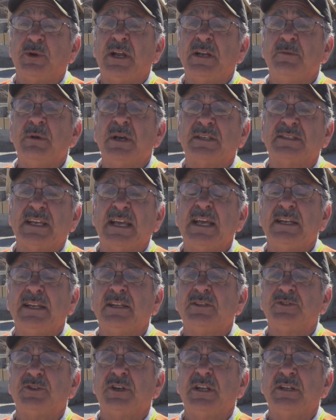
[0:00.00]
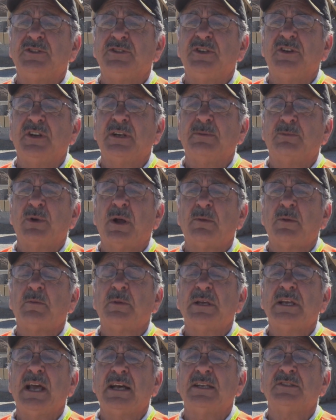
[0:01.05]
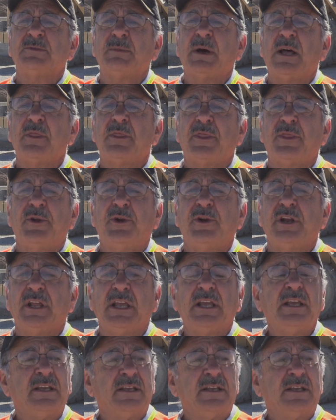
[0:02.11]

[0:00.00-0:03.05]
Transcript: Ready Mix and Desert Engineering probably has about 30.